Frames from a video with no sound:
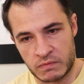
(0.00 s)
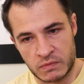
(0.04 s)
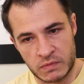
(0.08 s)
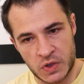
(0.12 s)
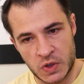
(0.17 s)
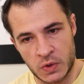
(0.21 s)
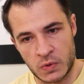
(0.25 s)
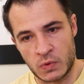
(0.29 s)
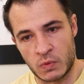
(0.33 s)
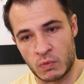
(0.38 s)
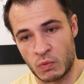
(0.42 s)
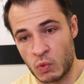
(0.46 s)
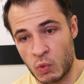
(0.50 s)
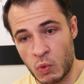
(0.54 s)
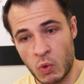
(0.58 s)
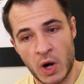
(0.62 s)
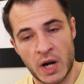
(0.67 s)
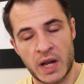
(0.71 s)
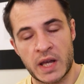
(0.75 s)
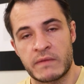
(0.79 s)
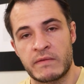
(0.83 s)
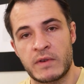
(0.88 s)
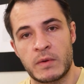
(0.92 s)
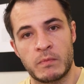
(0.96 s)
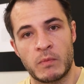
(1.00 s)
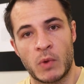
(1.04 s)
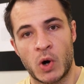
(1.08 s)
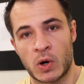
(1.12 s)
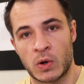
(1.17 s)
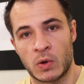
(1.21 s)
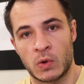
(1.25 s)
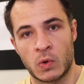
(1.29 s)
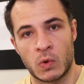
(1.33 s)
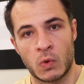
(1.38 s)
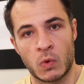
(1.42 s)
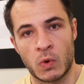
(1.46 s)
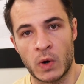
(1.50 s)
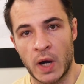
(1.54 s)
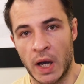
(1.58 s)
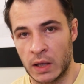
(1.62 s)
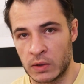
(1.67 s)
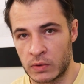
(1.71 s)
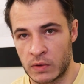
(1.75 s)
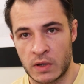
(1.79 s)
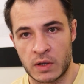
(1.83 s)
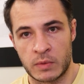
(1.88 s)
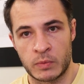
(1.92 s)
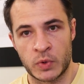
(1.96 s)
to, whatever model or
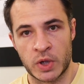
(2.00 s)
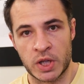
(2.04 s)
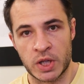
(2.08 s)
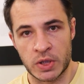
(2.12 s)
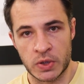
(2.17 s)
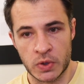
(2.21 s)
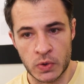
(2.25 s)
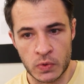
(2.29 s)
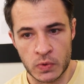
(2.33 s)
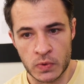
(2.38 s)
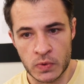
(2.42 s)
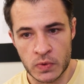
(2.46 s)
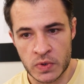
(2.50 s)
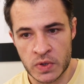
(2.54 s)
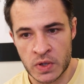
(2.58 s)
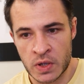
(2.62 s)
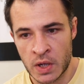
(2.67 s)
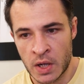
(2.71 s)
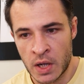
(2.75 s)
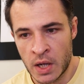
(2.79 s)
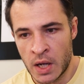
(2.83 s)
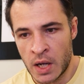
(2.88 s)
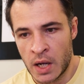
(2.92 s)
algorithm we use,